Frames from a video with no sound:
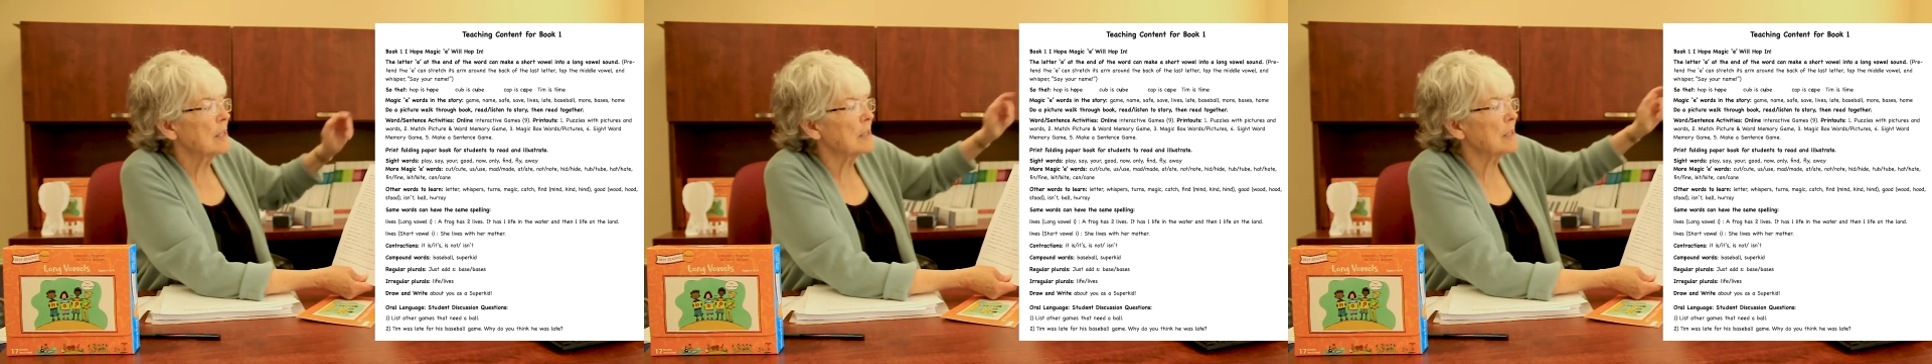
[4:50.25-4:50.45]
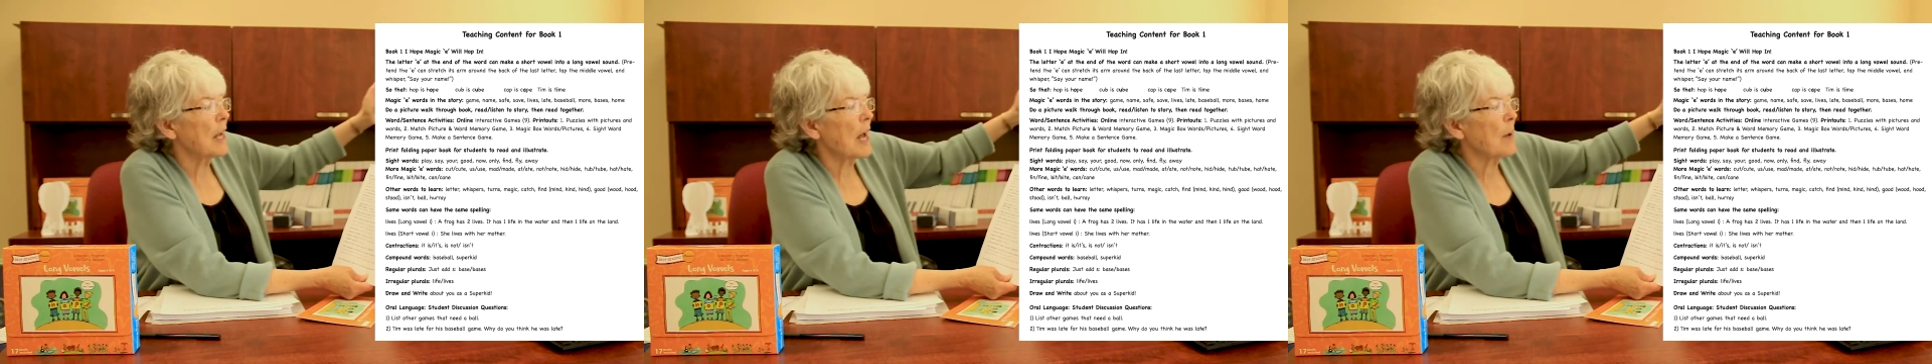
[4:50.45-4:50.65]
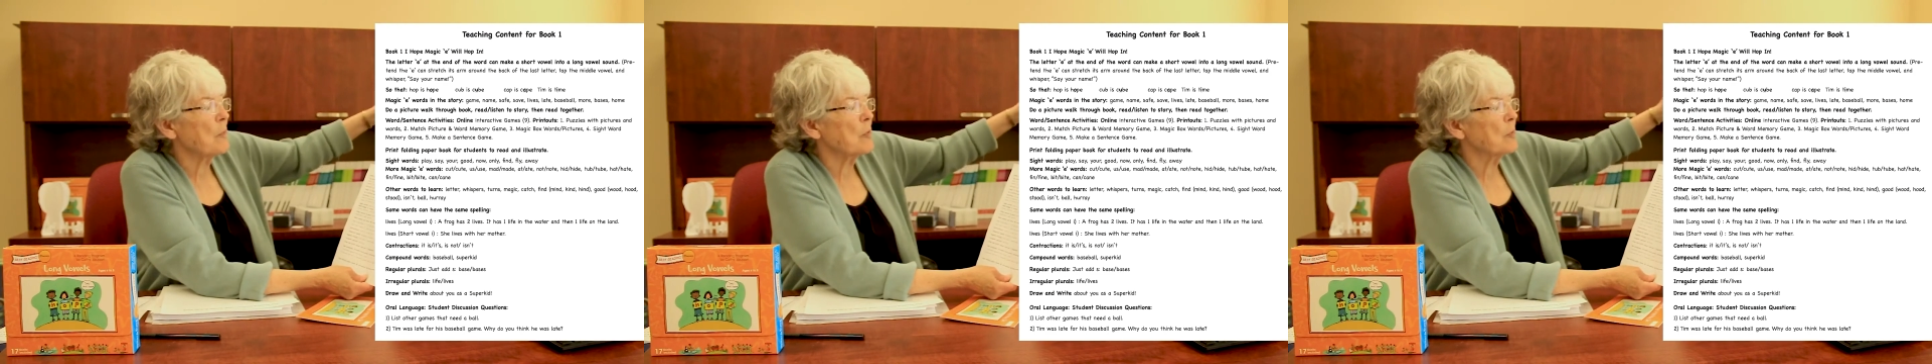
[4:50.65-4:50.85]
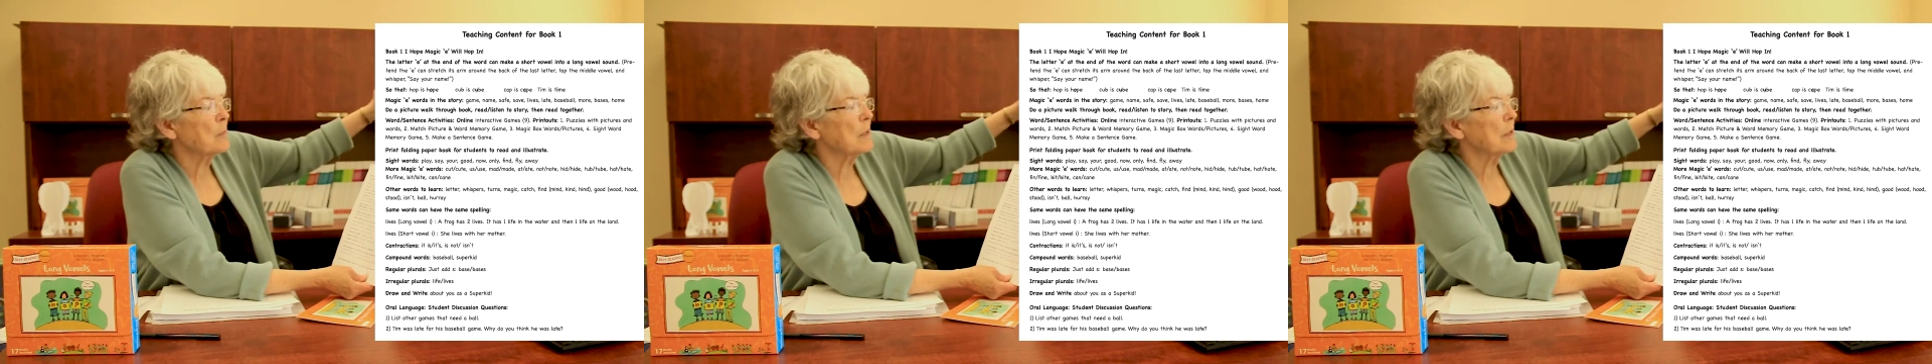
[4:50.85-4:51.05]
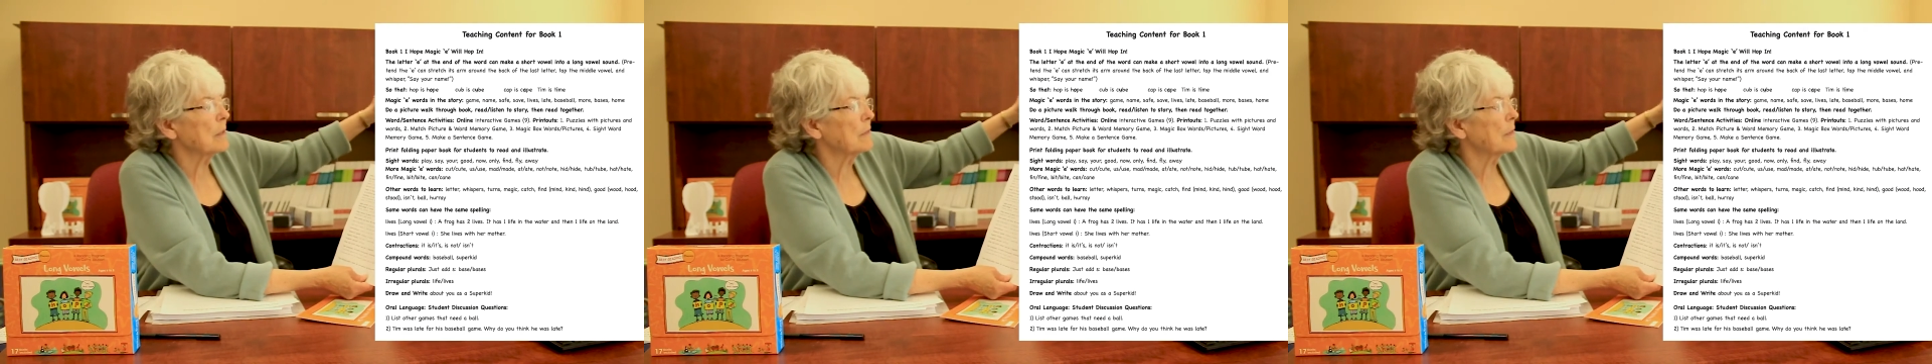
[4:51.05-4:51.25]
tap the
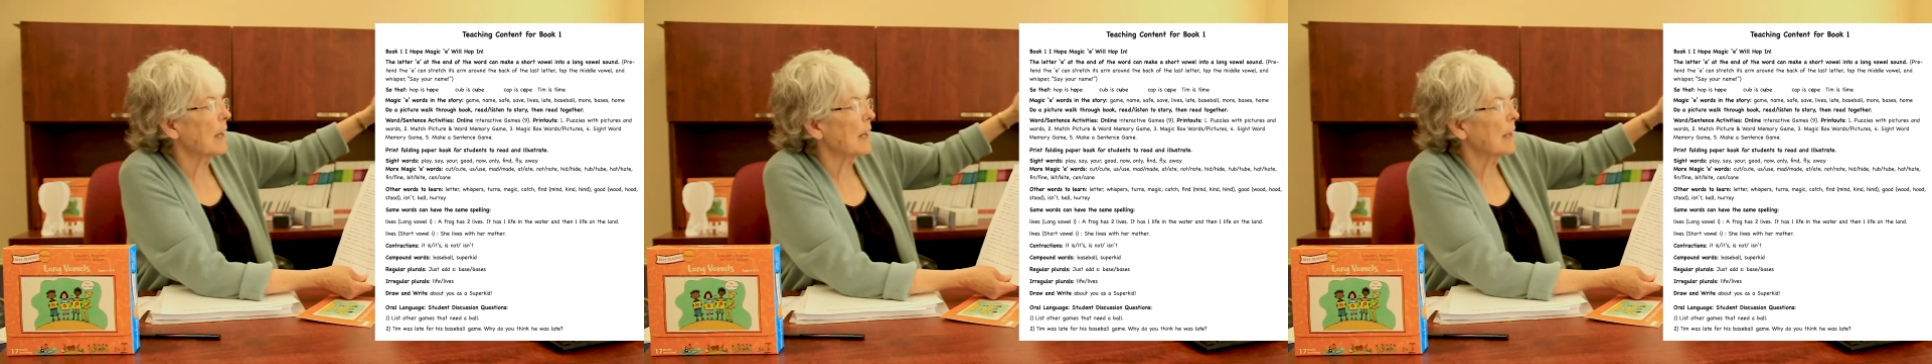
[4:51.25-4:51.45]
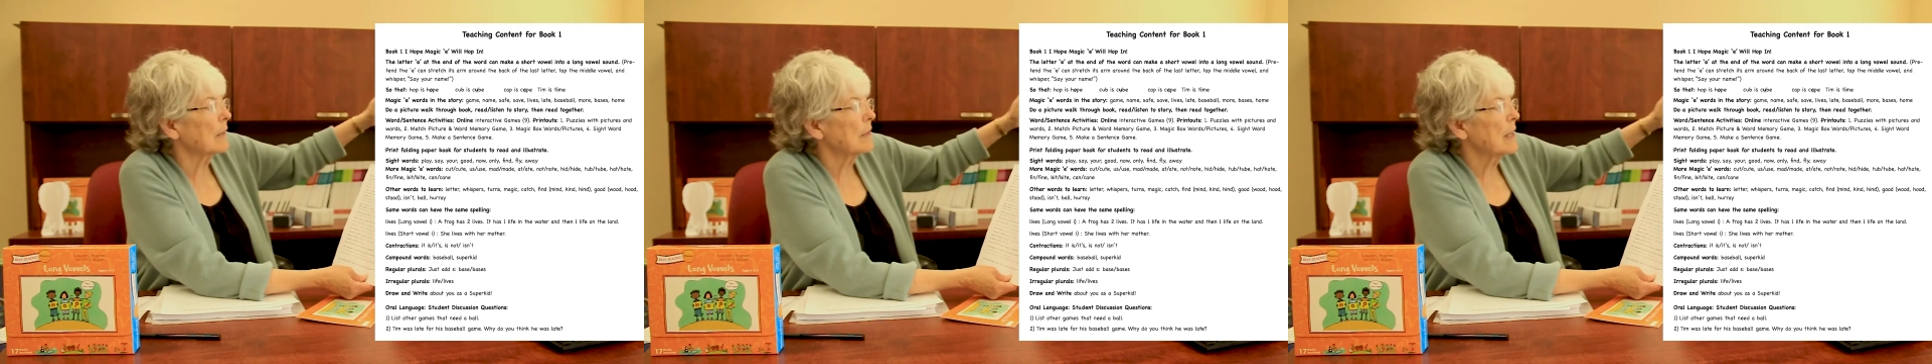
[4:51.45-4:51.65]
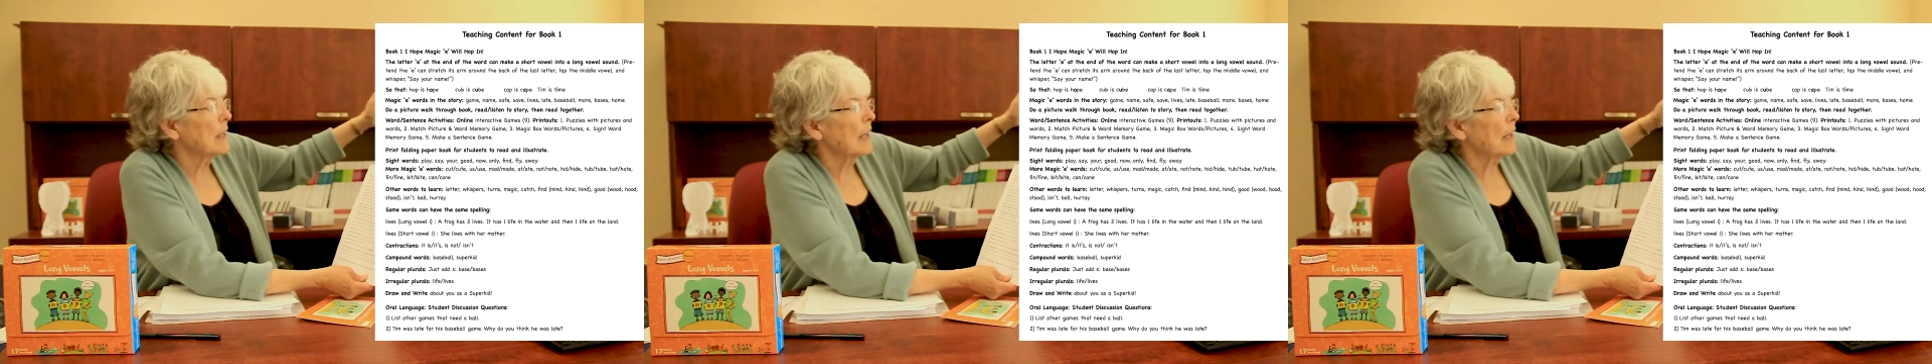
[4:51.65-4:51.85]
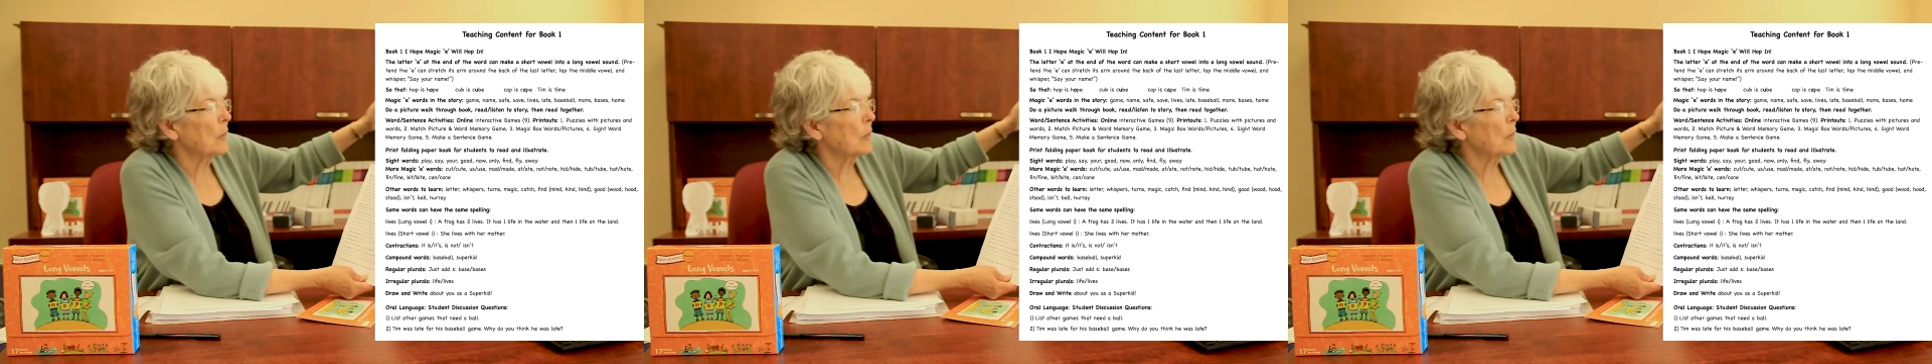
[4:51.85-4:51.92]
middle vowel,